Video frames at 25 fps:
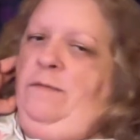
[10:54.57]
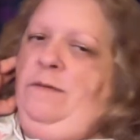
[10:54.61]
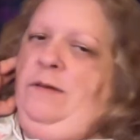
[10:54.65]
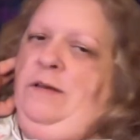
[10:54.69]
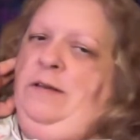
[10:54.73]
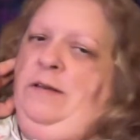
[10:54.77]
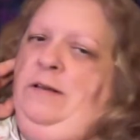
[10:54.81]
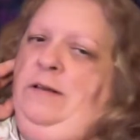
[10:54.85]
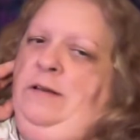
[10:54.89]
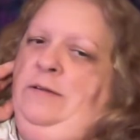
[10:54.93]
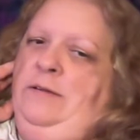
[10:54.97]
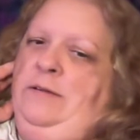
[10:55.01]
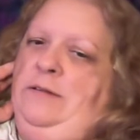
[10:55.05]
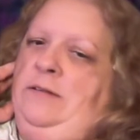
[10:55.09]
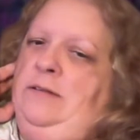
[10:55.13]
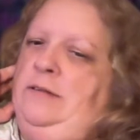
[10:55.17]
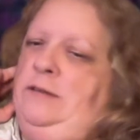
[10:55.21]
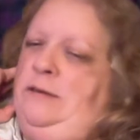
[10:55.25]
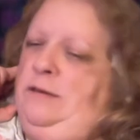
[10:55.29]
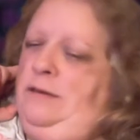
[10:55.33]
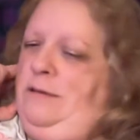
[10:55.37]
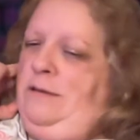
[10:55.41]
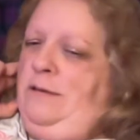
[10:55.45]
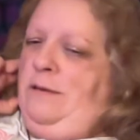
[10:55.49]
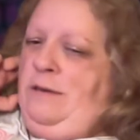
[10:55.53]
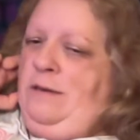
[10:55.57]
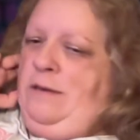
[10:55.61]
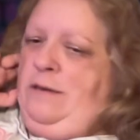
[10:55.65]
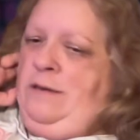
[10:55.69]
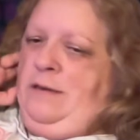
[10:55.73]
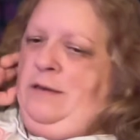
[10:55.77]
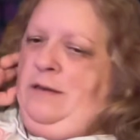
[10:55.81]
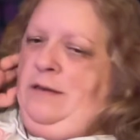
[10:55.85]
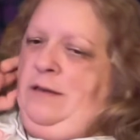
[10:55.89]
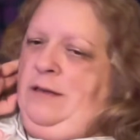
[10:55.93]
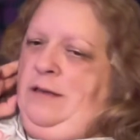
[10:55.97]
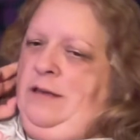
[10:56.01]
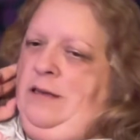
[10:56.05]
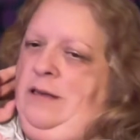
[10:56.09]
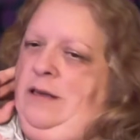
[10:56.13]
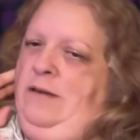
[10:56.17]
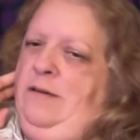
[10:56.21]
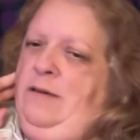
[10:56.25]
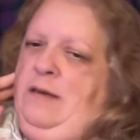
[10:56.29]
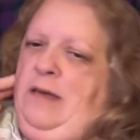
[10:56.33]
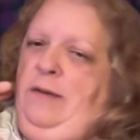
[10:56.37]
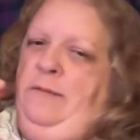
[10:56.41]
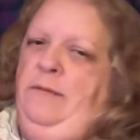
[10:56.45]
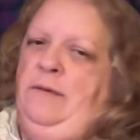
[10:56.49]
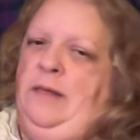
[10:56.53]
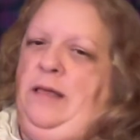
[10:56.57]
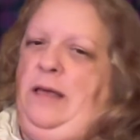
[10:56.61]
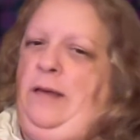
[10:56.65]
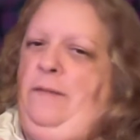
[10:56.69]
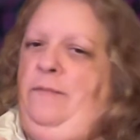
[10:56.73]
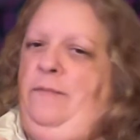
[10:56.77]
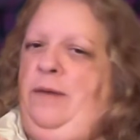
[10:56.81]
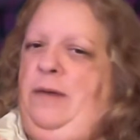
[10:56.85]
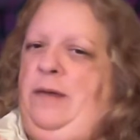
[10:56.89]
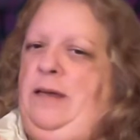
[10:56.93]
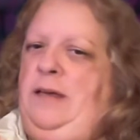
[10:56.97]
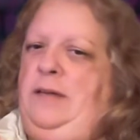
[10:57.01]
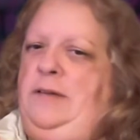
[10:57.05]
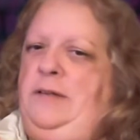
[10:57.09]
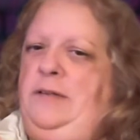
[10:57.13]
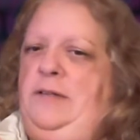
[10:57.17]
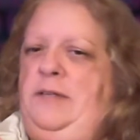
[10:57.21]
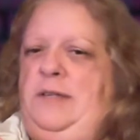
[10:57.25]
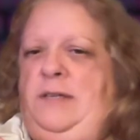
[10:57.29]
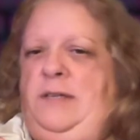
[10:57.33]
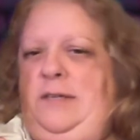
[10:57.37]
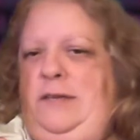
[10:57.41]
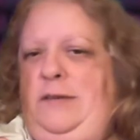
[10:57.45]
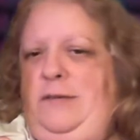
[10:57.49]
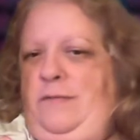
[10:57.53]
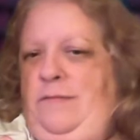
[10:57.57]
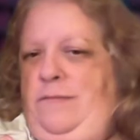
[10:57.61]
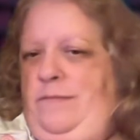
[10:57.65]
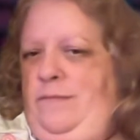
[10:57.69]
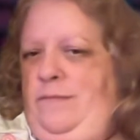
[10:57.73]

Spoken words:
I was okay with that because